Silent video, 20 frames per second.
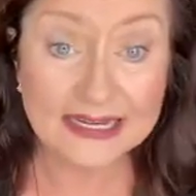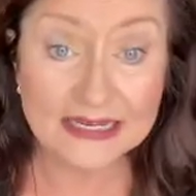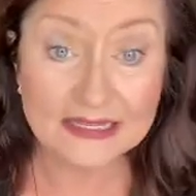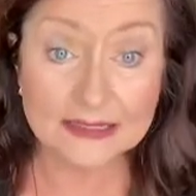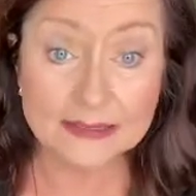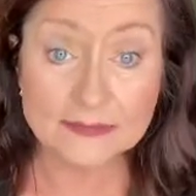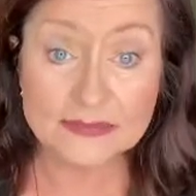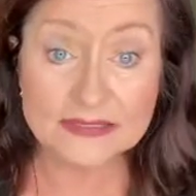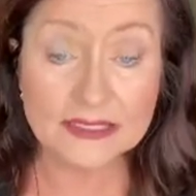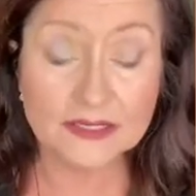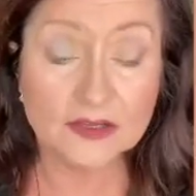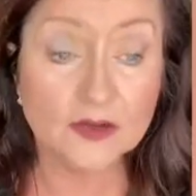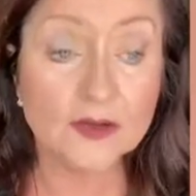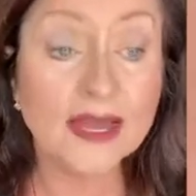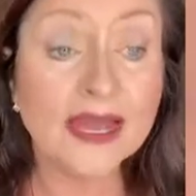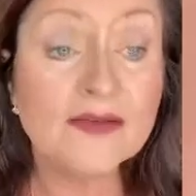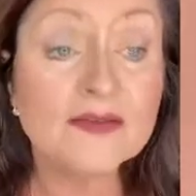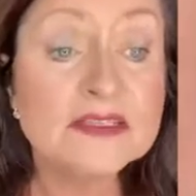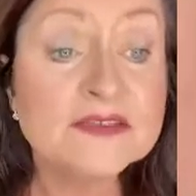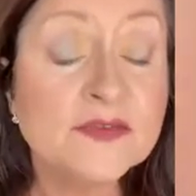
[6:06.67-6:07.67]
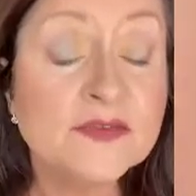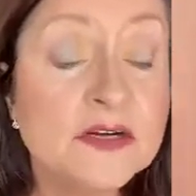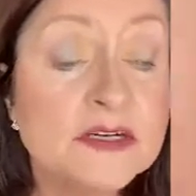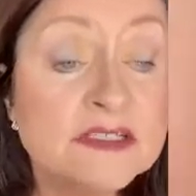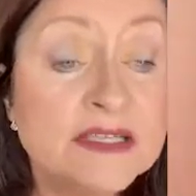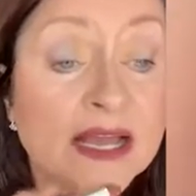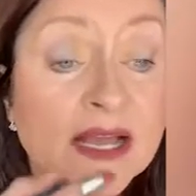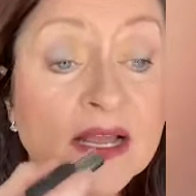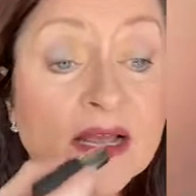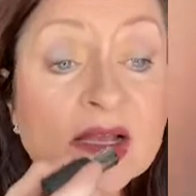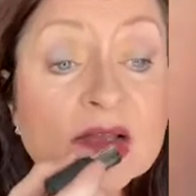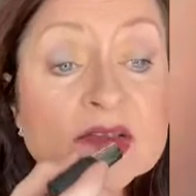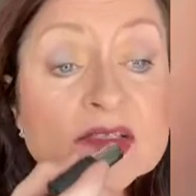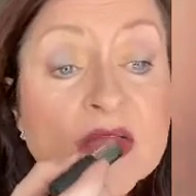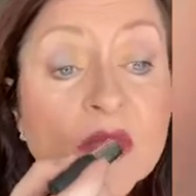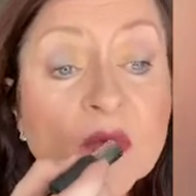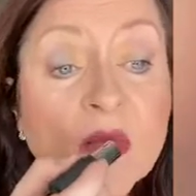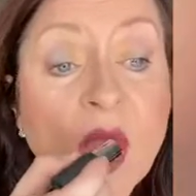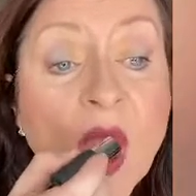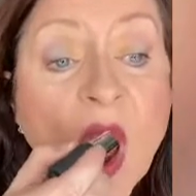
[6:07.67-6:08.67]
lipstick you have as far as that goes,
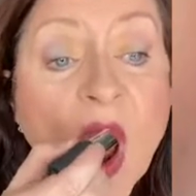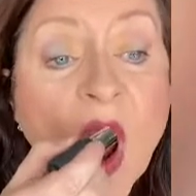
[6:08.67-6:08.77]
okay.